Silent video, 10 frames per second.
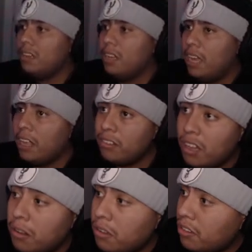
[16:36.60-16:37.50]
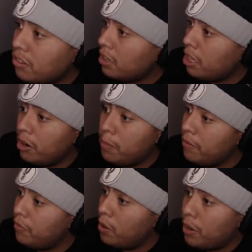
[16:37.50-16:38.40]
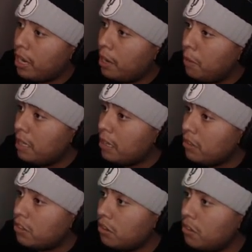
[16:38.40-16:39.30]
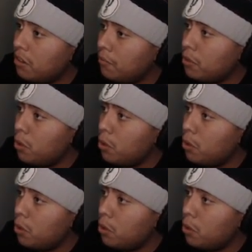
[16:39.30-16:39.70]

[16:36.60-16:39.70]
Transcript: Hands down, this is literally my favorite game. I think this is the 10th floor. I